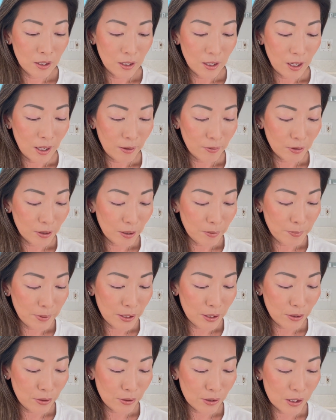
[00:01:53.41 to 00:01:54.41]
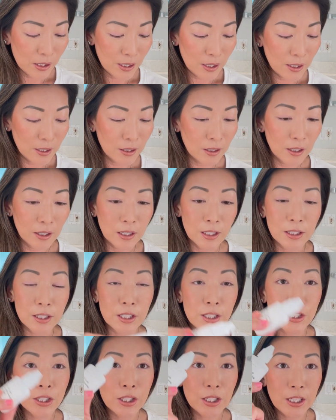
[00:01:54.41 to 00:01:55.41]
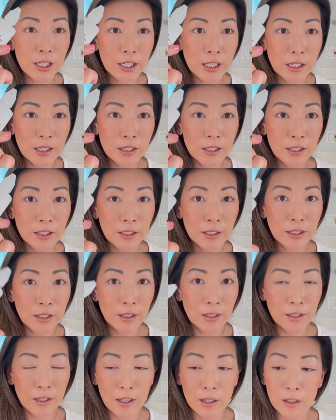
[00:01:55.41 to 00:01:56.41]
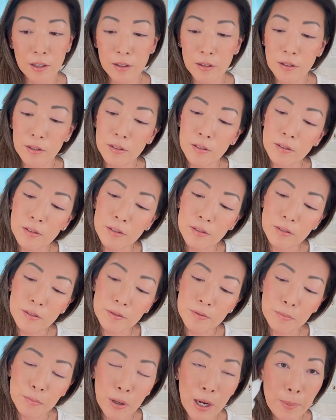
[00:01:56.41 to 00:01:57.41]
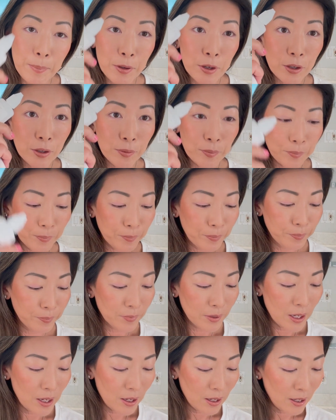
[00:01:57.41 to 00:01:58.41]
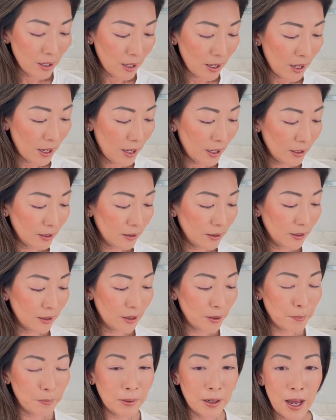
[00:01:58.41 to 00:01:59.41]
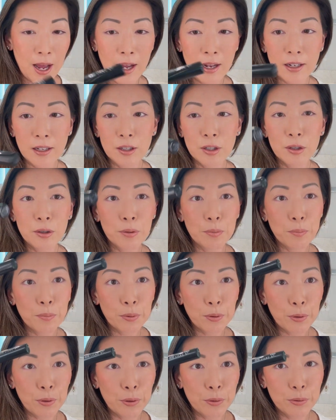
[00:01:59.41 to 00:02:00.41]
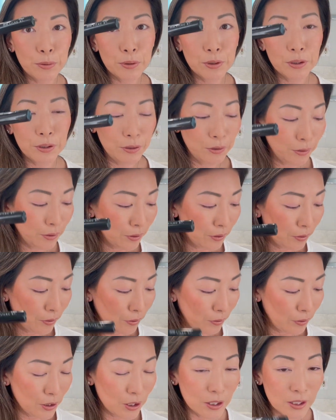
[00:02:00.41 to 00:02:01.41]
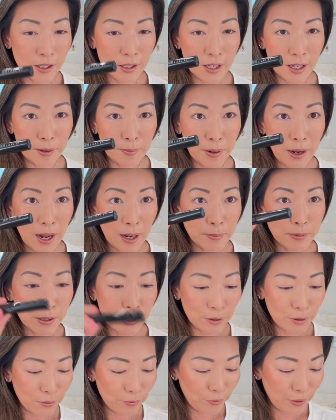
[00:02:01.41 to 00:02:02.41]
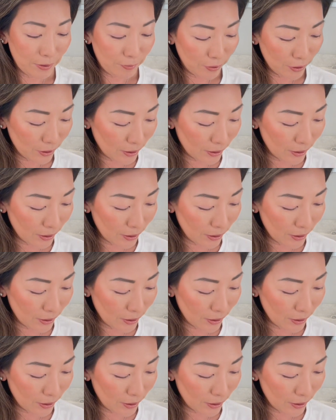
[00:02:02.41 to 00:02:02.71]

I'm gonna be using the conditioning primer, and the black pro glue, which is like my absolute favorite